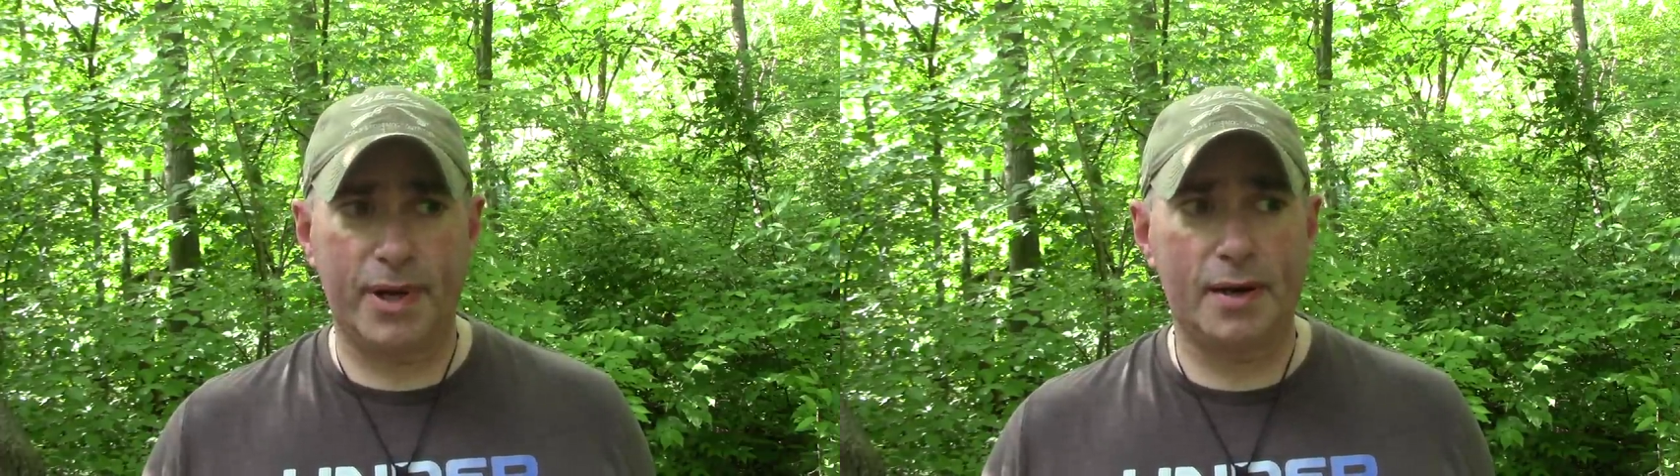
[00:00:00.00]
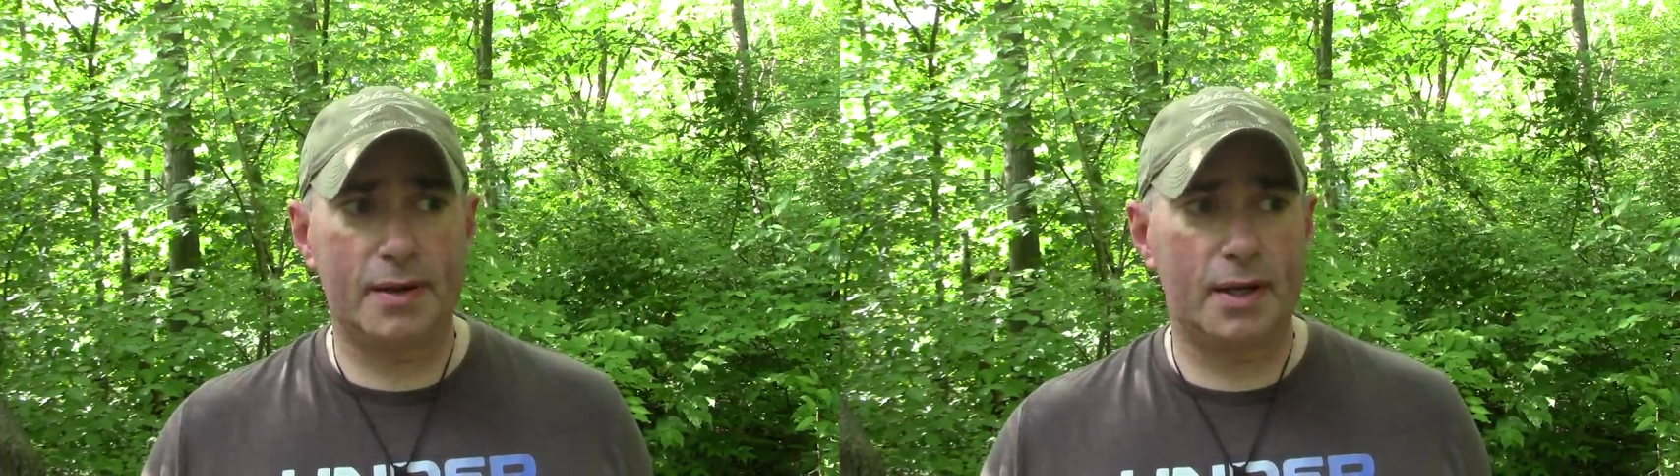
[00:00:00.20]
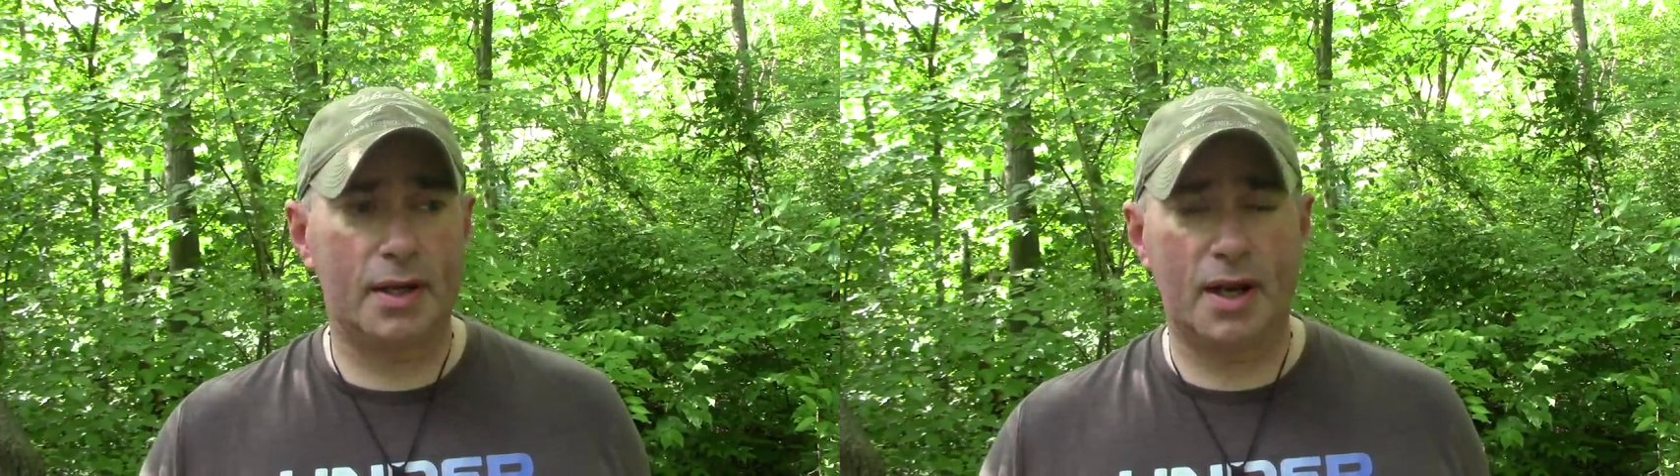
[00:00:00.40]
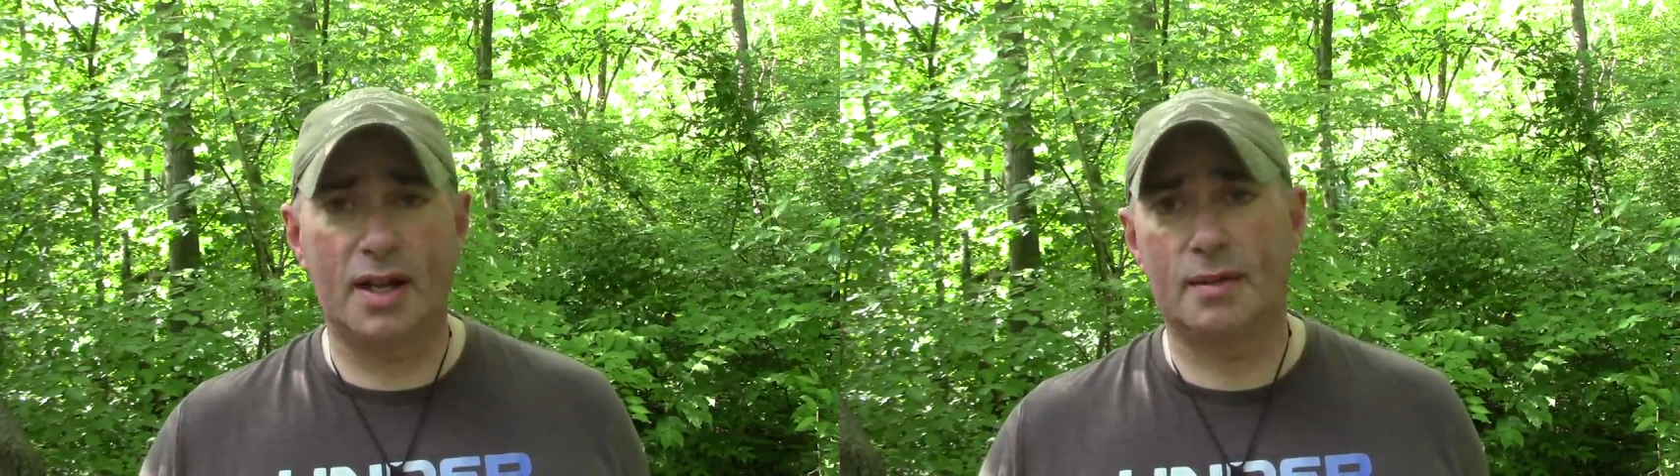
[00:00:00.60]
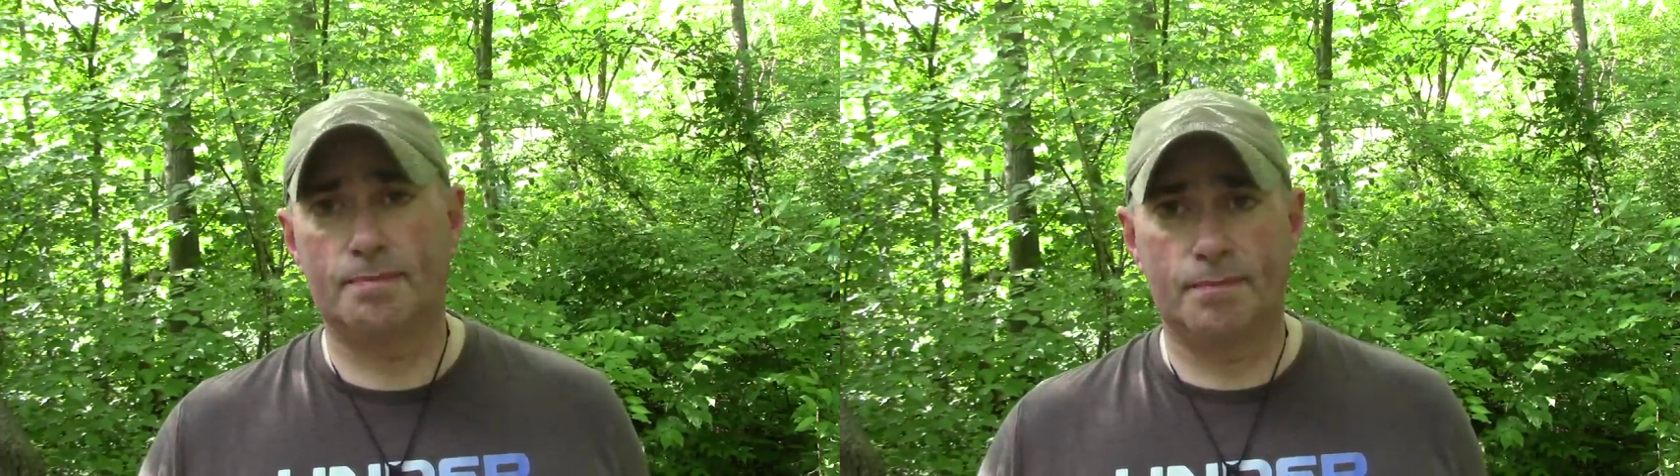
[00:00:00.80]
better than a,
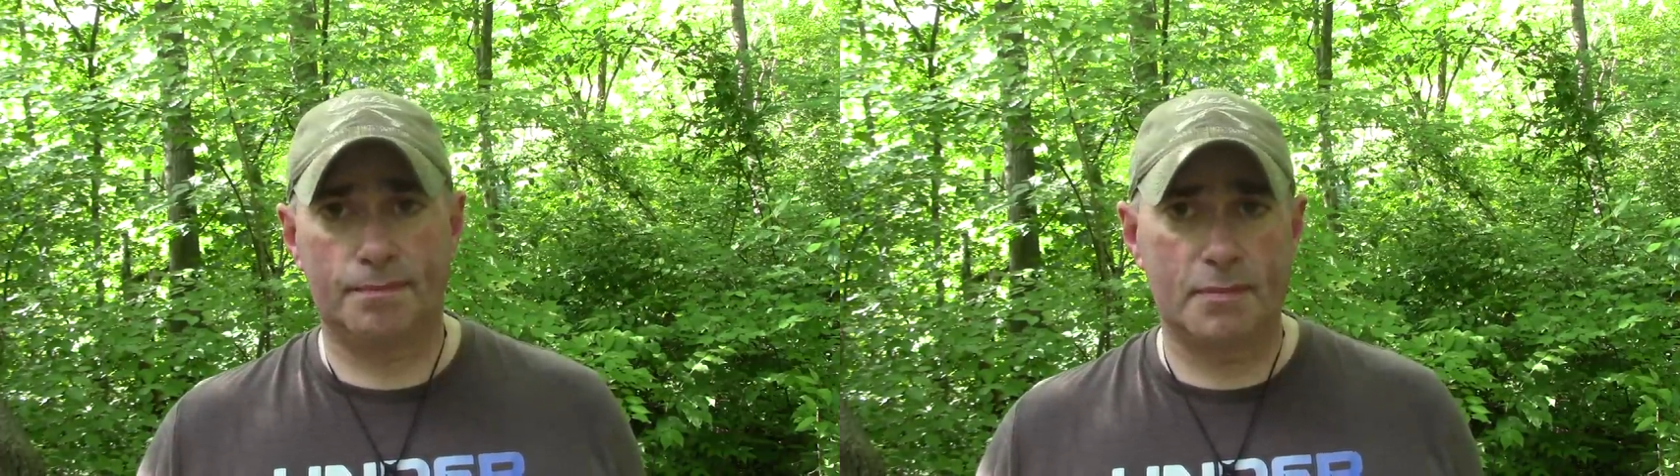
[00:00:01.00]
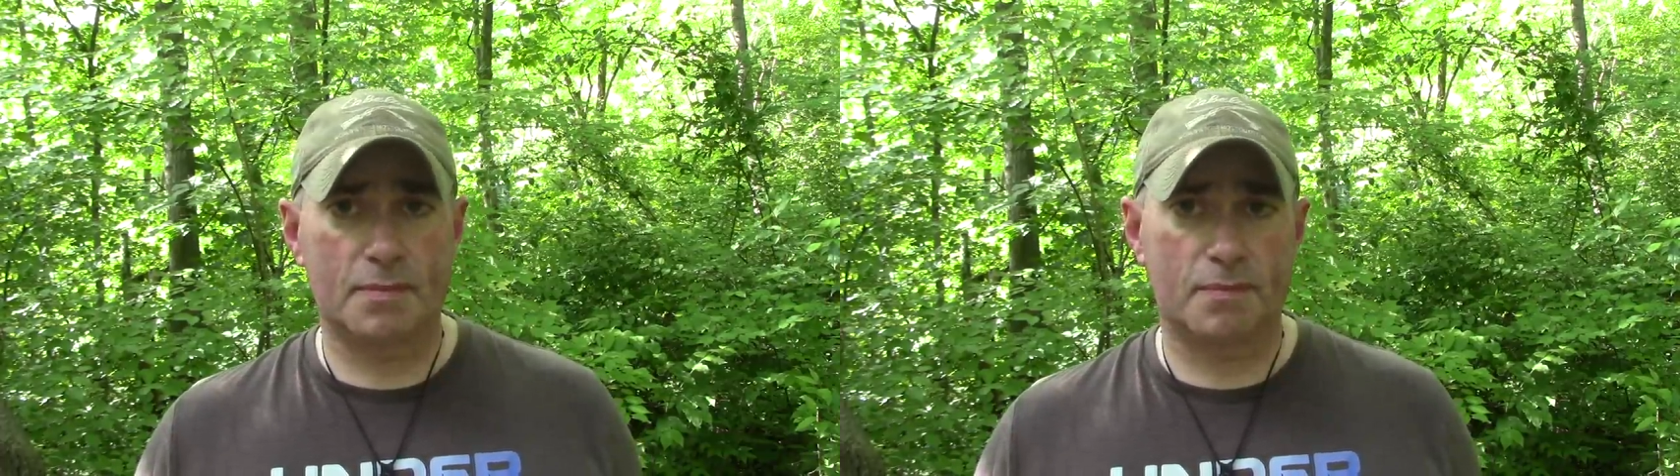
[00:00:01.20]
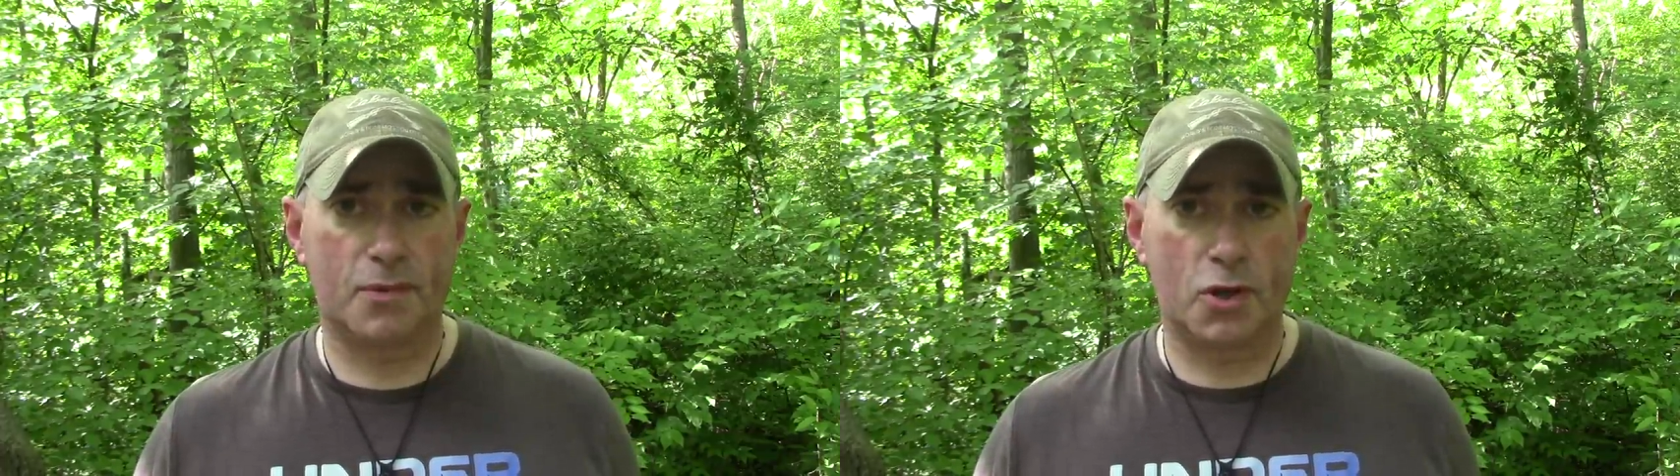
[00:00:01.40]
a,